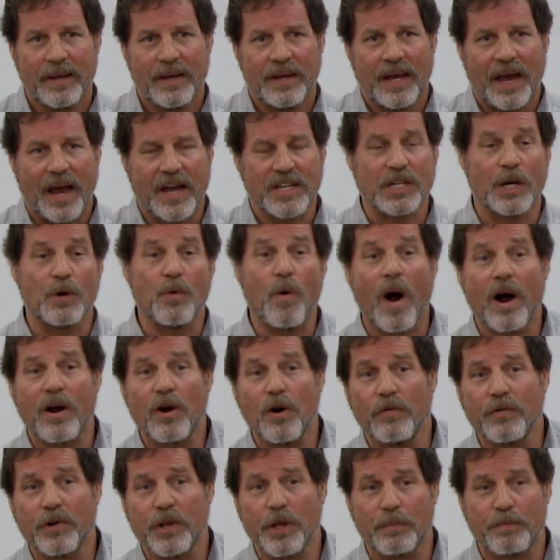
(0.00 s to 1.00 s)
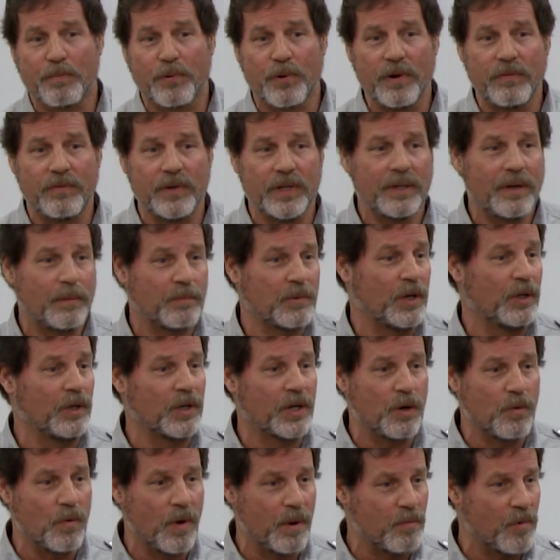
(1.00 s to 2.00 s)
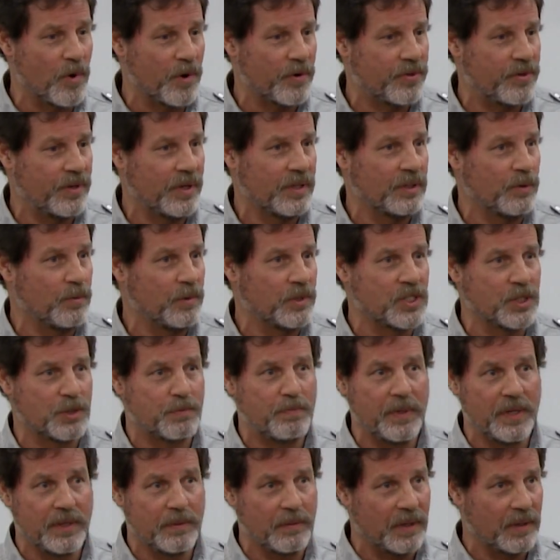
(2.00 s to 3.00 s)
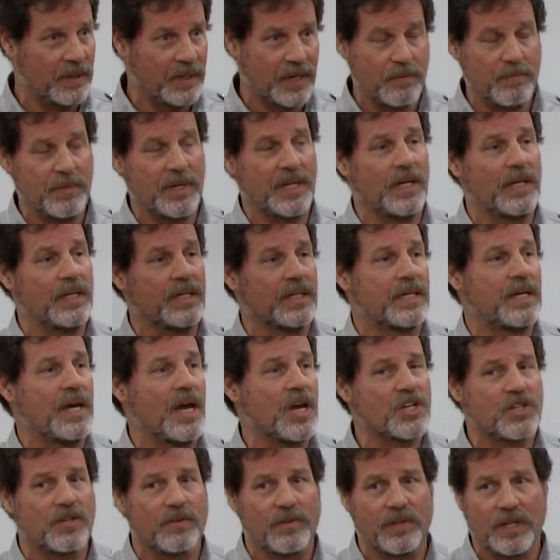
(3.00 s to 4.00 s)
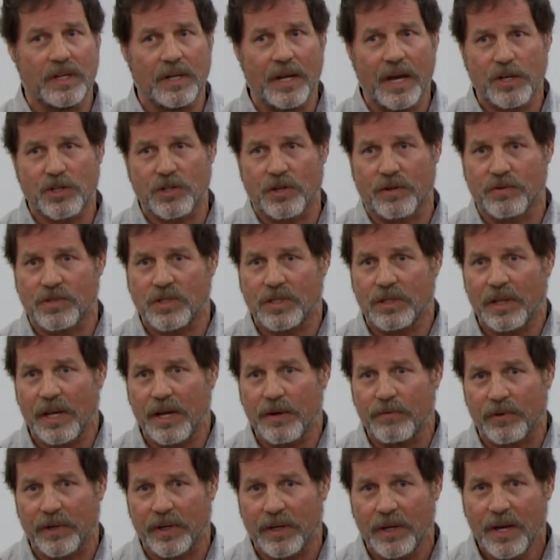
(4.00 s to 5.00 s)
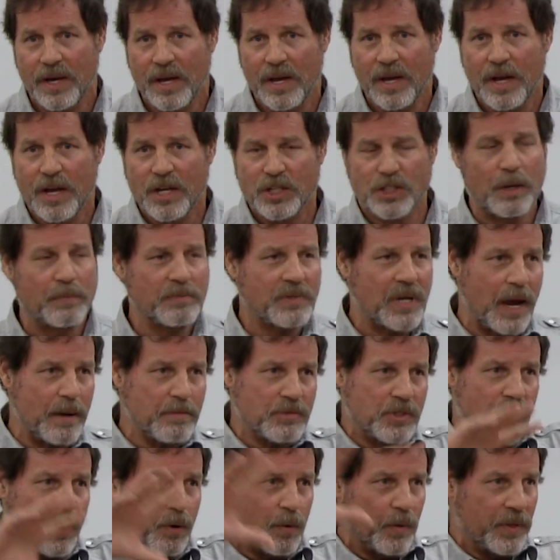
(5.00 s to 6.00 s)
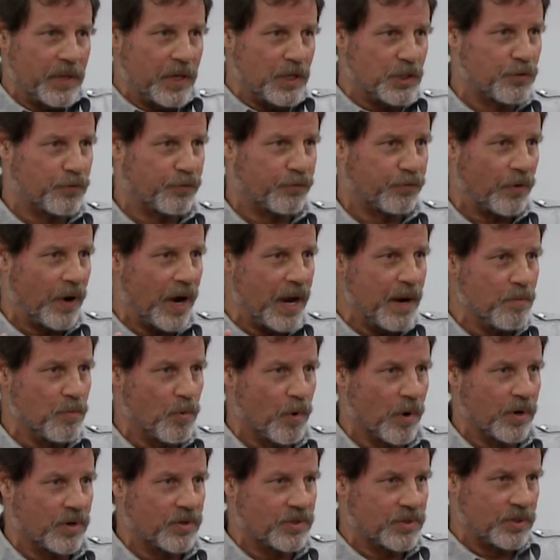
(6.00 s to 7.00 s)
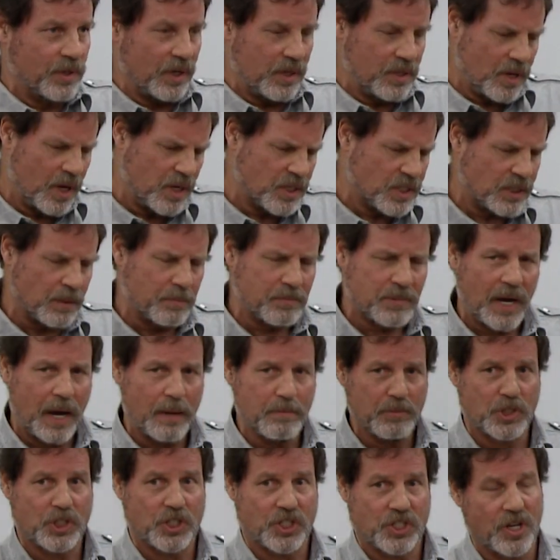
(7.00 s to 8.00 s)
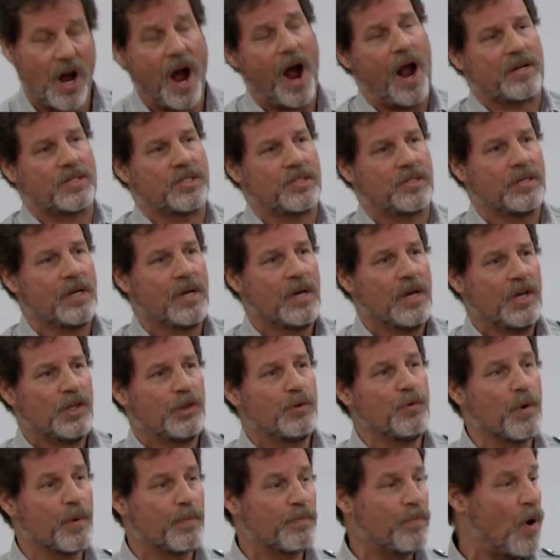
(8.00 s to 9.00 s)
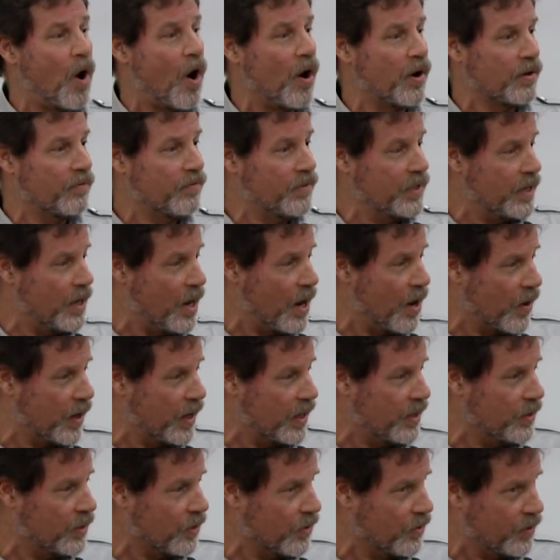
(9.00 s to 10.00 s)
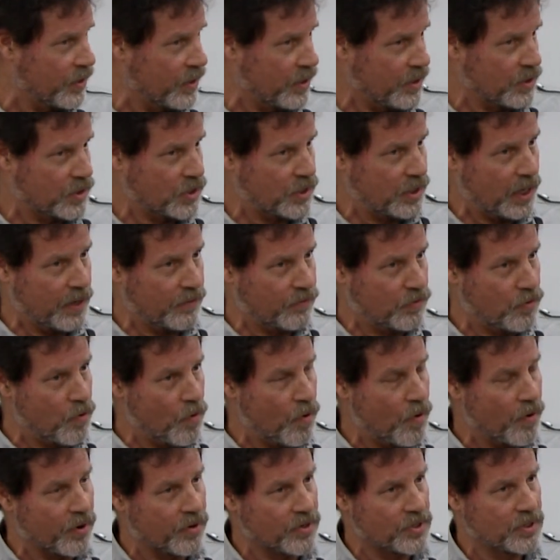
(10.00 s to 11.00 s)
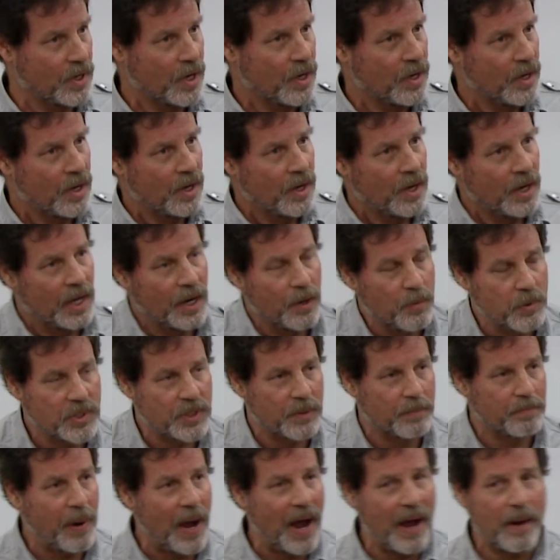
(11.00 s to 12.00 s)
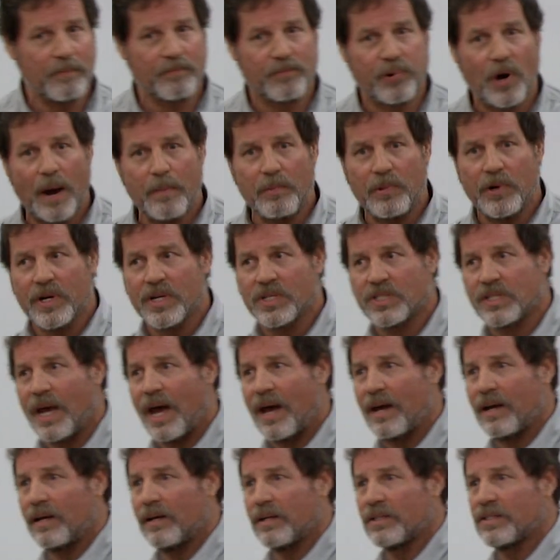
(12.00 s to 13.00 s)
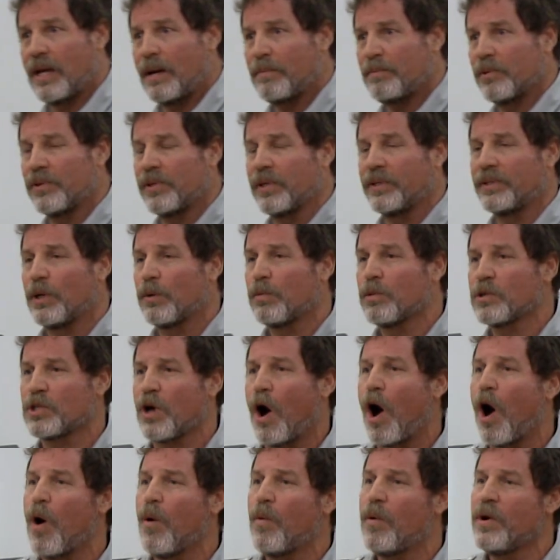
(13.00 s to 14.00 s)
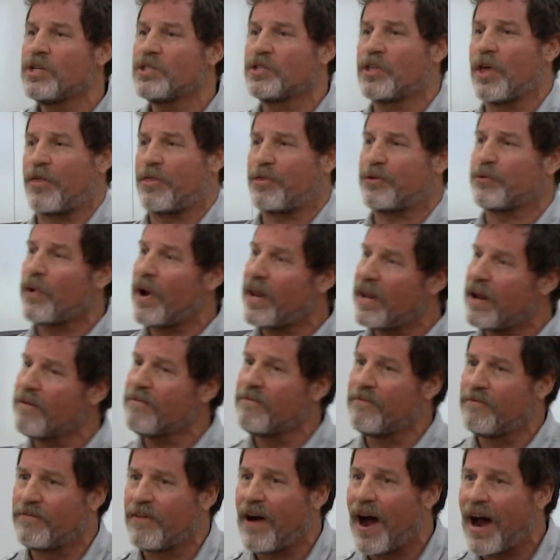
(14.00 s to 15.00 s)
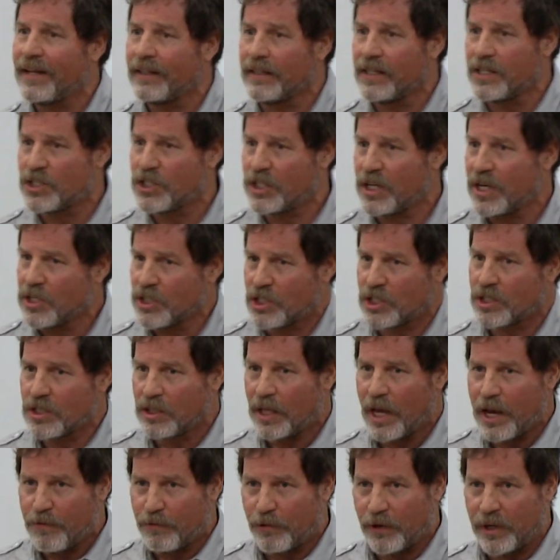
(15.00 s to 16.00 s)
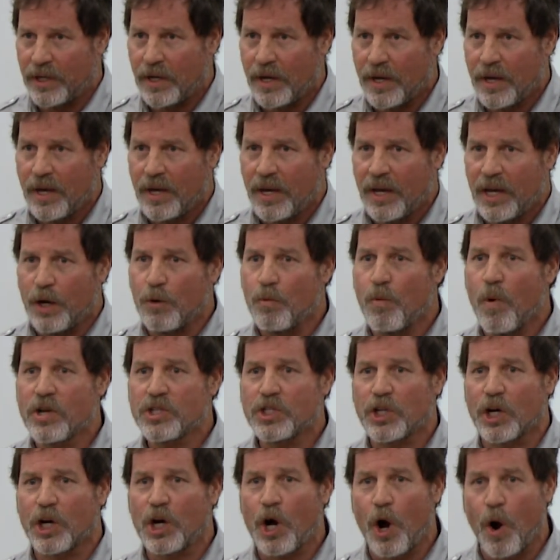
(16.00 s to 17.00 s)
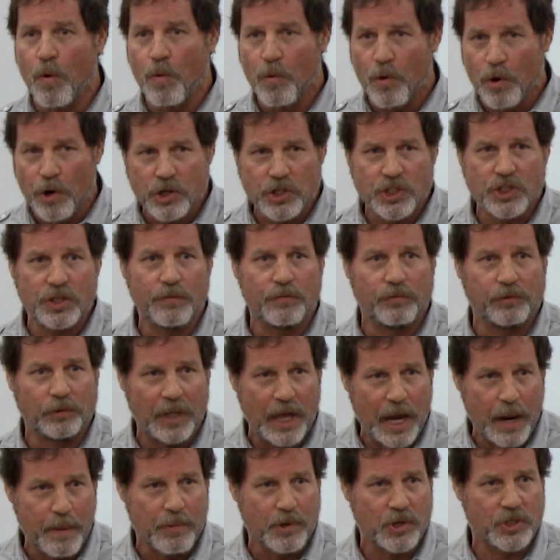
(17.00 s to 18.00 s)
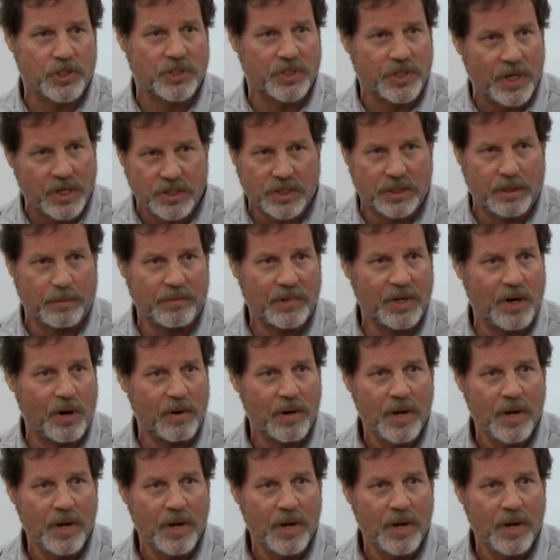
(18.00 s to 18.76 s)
As I walk over to the privy, I'm going to look at one more thing that would just give me an indication of the nature of slavery. Sometimes there were these frameworks and sometimes stocks that were part of the area near the slave quarters. And it was a primary example that there was always the threat of violence in slavery. It was a coercive labor system.